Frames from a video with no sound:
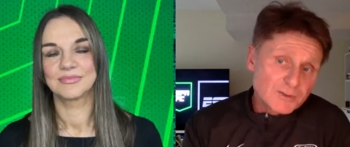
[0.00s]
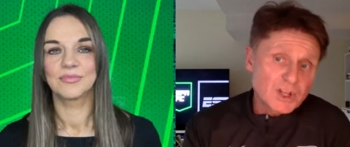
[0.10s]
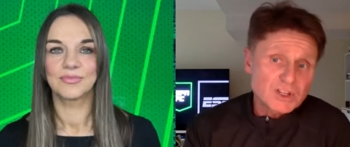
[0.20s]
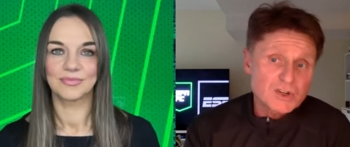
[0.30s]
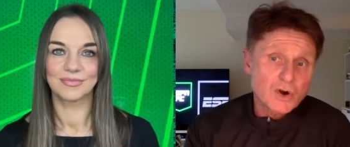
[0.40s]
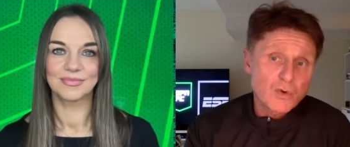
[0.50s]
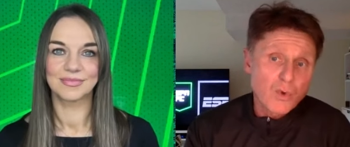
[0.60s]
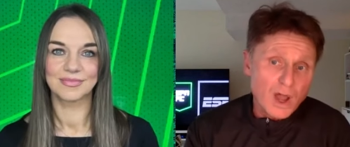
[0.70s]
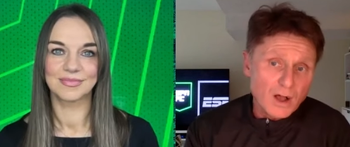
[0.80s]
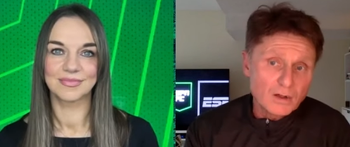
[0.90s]
Speaker 1: things go
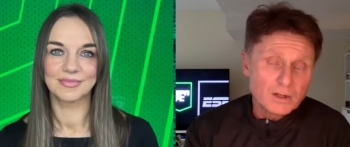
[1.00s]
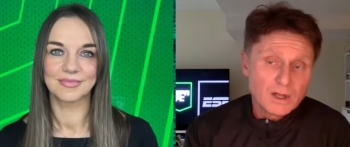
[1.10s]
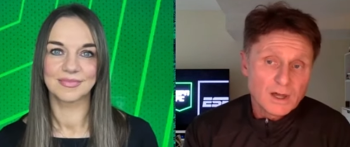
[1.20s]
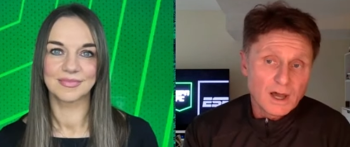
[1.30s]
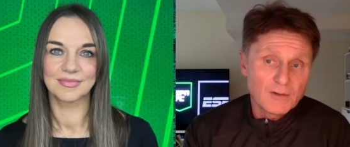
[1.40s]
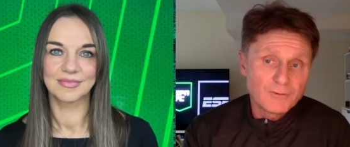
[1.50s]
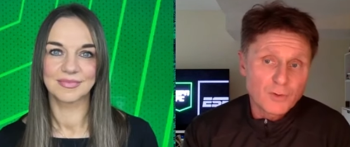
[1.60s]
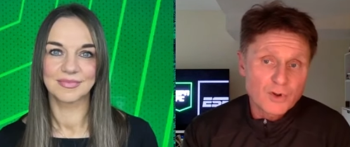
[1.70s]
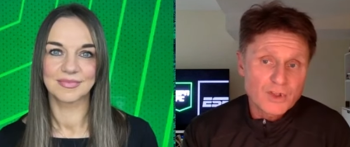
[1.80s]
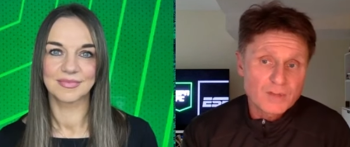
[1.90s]
well
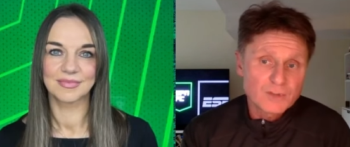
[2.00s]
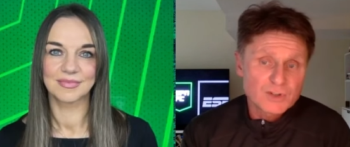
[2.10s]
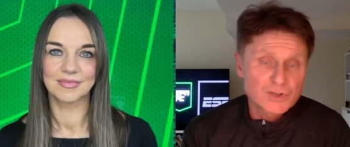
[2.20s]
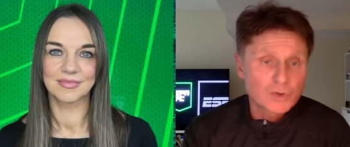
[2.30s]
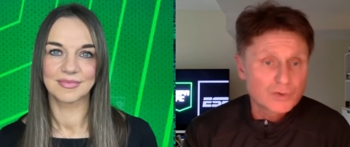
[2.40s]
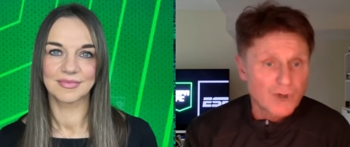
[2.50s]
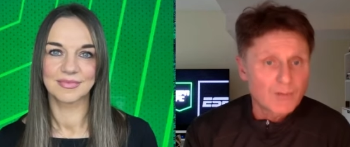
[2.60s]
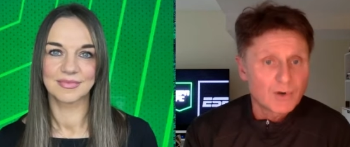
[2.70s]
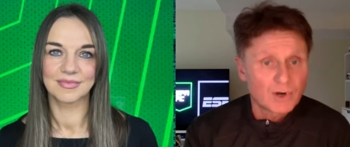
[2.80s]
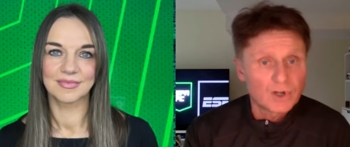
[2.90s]
for them, there's no
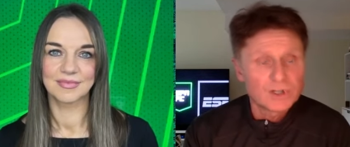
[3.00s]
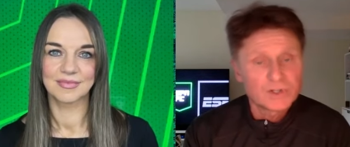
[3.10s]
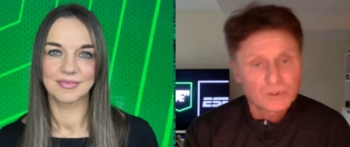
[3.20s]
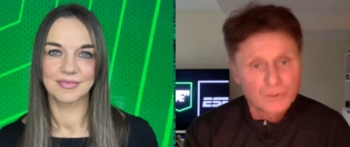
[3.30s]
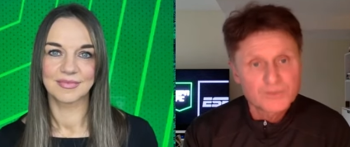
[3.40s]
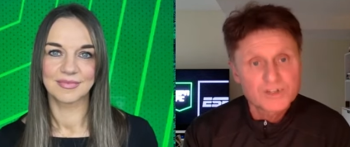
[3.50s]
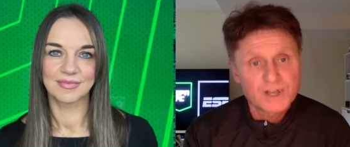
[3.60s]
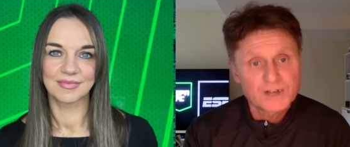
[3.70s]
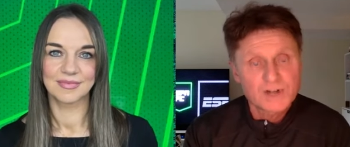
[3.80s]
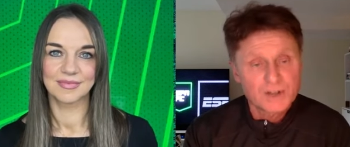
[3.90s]
drama early in the group
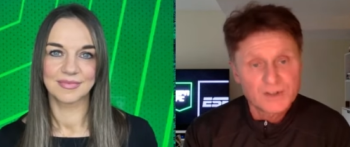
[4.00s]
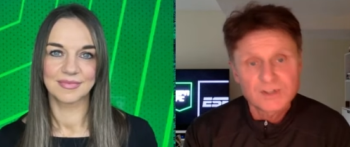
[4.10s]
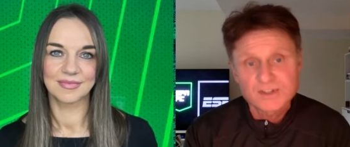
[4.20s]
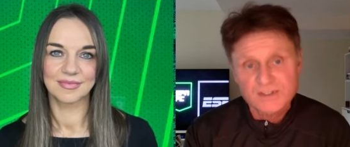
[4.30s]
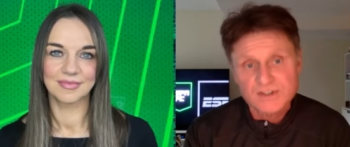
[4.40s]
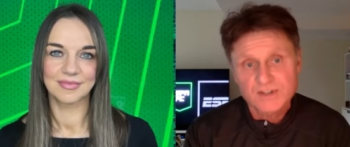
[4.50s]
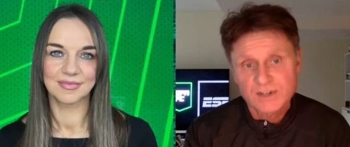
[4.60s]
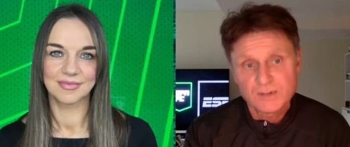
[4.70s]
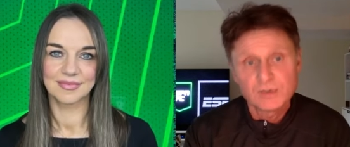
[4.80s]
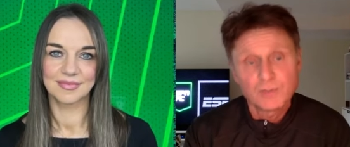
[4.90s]
stage, I think this is a
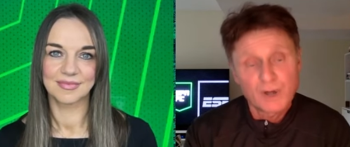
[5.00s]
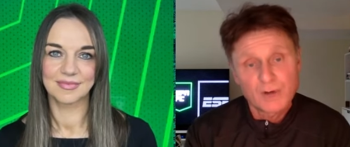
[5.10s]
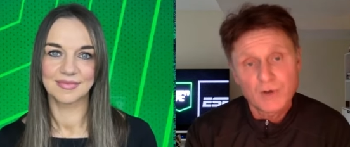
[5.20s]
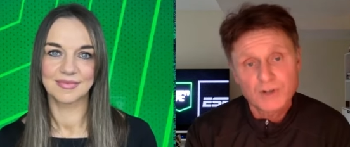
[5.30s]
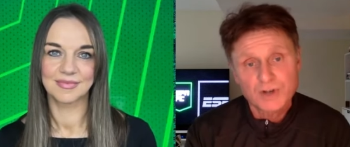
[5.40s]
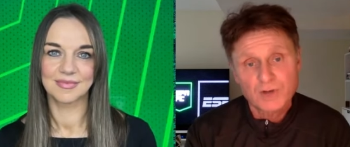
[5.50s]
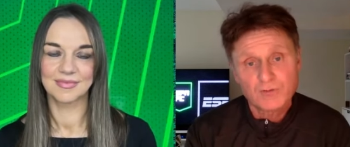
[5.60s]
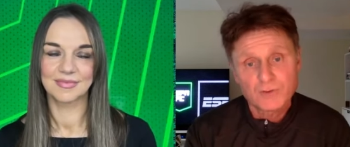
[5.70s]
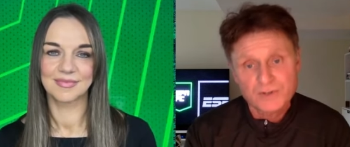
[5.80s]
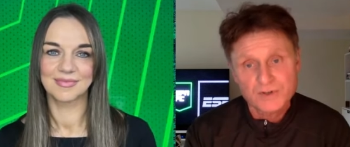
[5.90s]
team you better watch
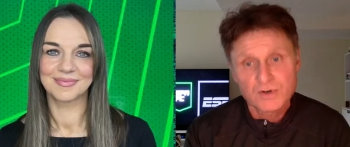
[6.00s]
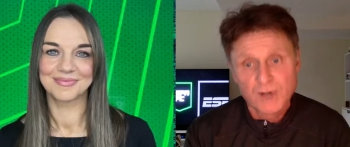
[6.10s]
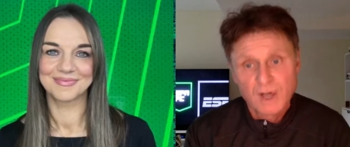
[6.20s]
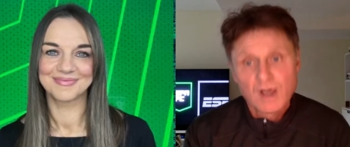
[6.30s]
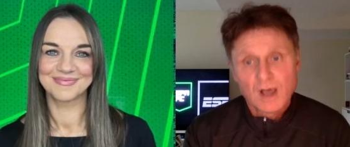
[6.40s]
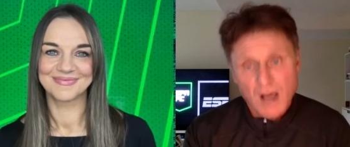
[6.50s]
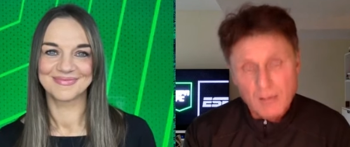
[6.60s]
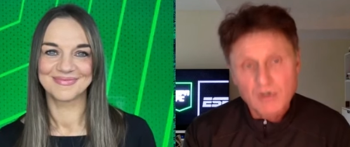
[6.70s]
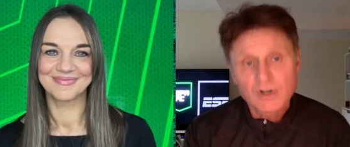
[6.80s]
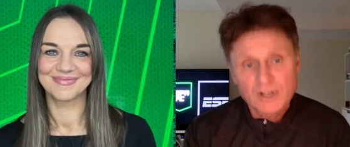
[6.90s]
out for. So
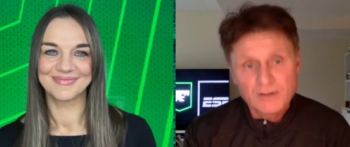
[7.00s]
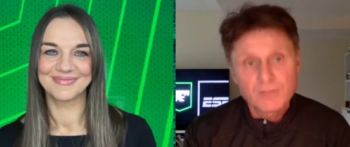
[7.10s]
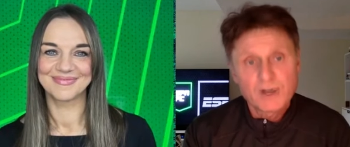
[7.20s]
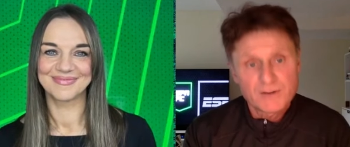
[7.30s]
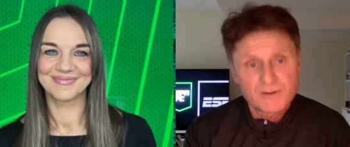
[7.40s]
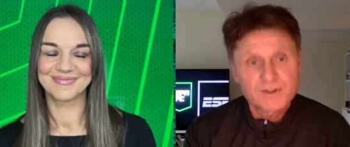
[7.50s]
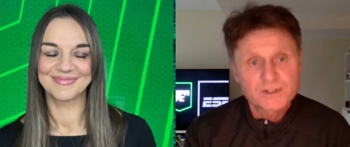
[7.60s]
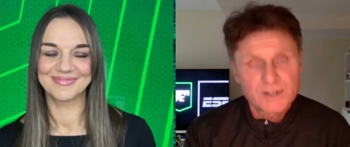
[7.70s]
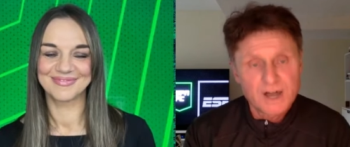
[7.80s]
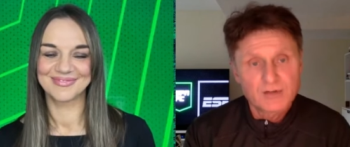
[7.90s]
I'm going to give him benefit
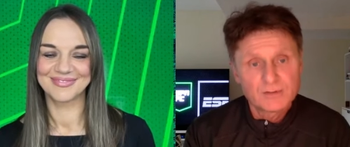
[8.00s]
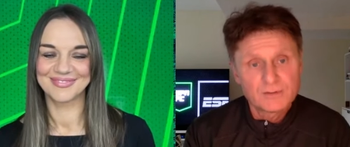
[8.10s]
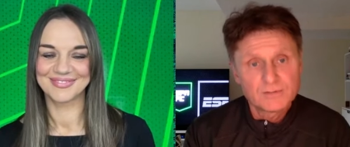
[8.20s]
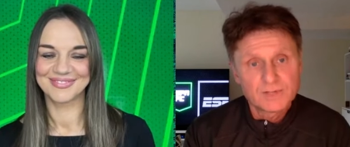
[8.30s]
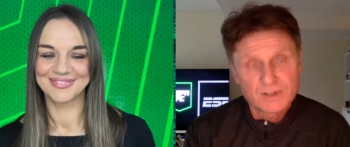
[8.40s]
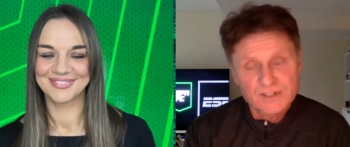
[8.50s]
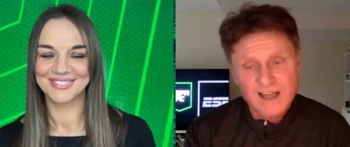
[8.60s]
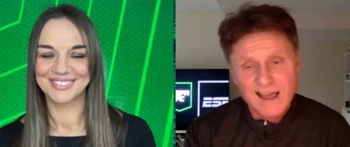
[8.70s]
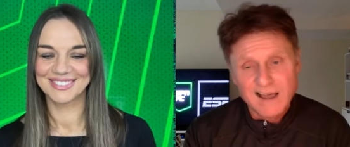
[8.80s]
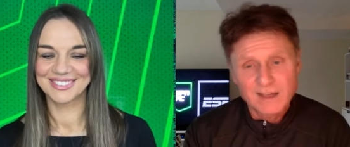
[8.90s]
of the doubt because,
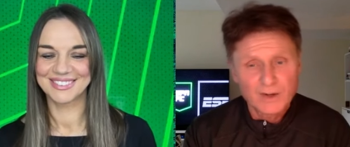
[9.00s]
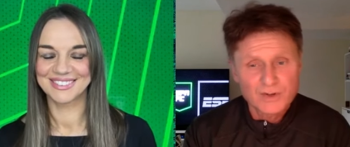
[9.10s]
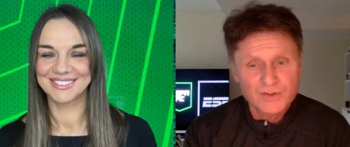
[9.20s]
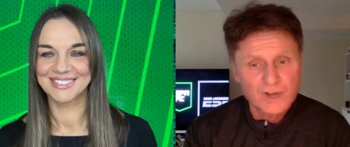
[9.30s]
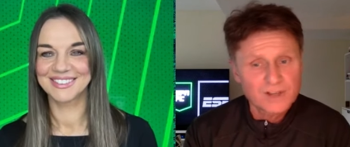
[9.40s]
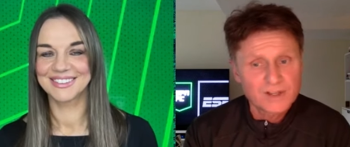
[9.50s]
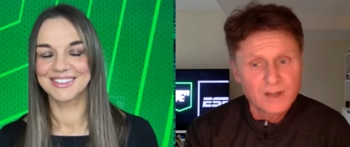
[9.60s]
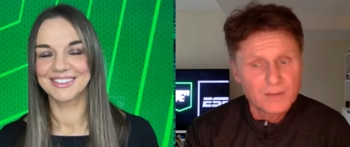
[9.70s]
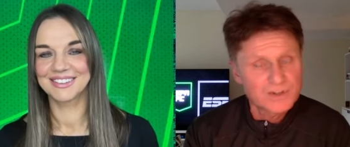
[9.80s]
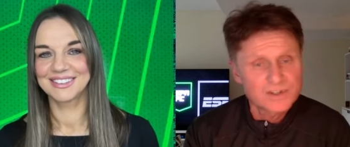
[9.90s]
you know, strength in
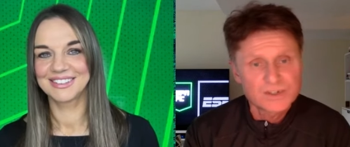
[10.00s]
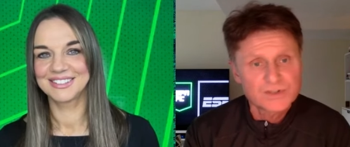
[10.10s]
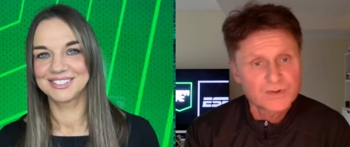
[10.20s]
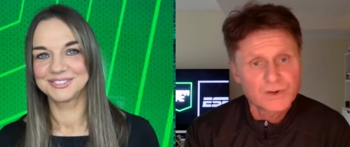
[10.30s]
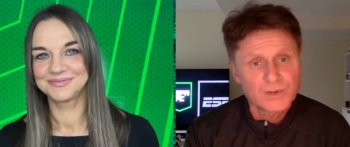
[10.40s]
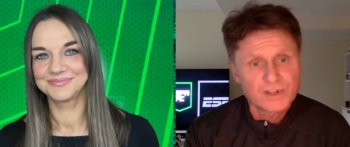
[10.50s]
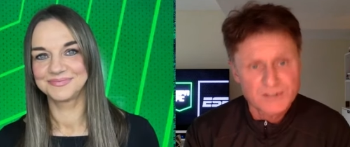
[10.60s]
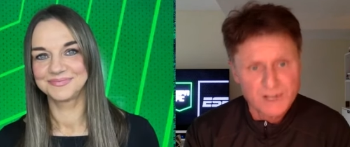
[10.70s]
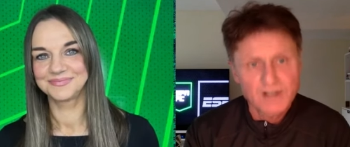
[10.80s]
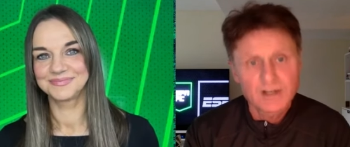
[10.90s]
numbers in these
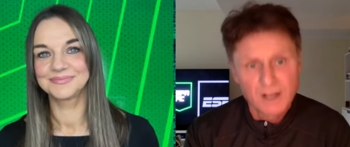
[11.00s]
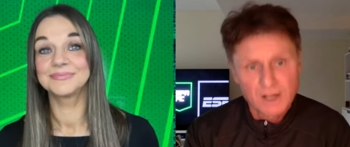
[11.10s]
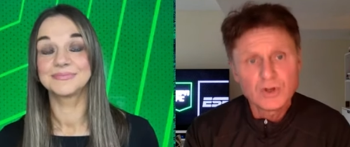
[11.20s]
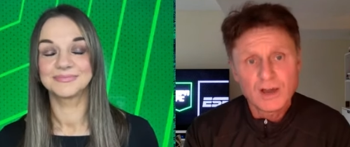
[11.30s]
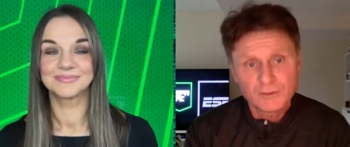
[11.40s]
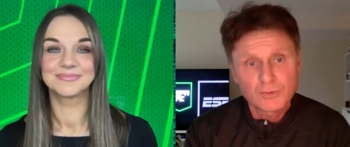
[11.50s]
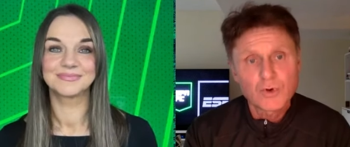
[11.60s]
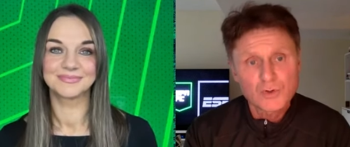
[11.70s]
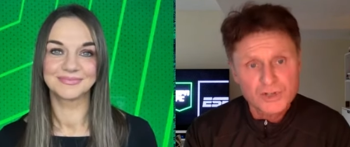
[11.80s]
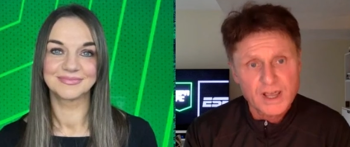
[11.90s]
tournaments. And you have to
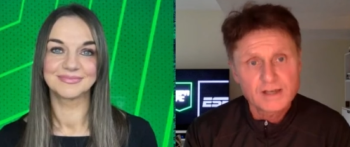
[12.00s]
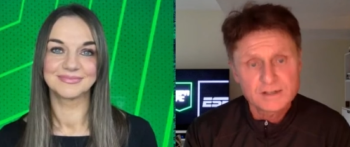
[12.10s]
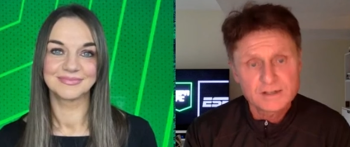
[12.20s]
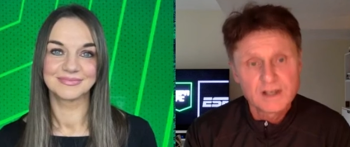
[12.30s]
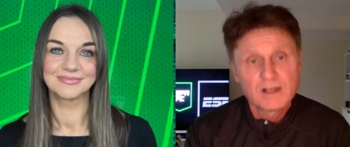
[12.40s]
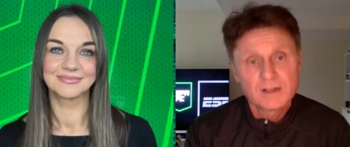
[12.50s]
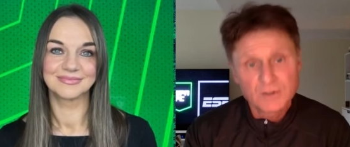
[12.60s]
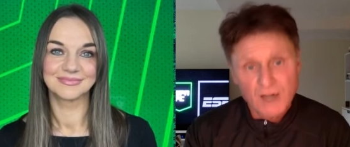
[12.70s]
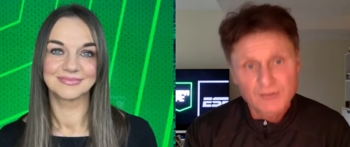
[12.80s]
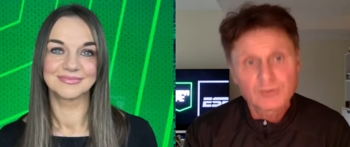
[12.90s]
rotate.
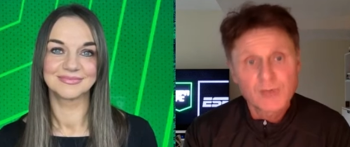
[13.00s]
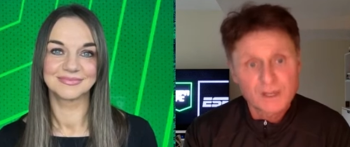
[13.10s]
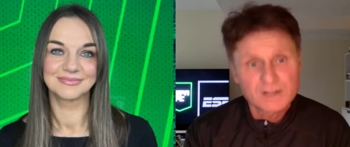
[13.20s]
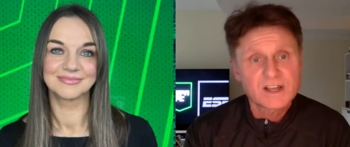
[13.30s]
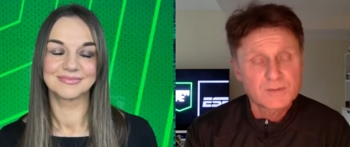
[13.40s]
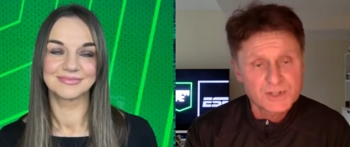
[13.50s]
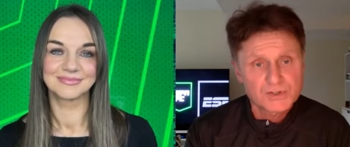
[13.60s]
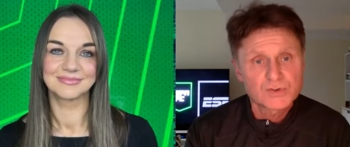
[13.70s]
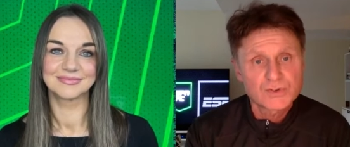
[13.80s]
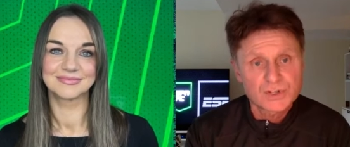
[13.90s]
You have to make
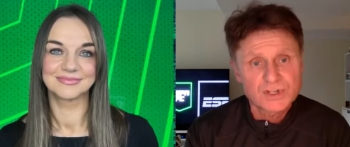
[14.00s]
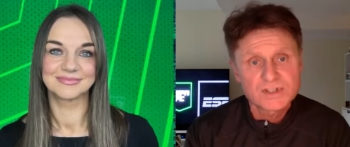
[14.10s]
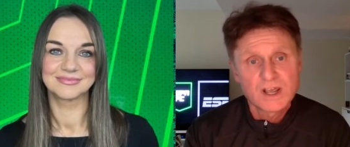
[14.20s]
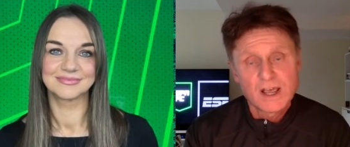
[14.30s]
substitutions.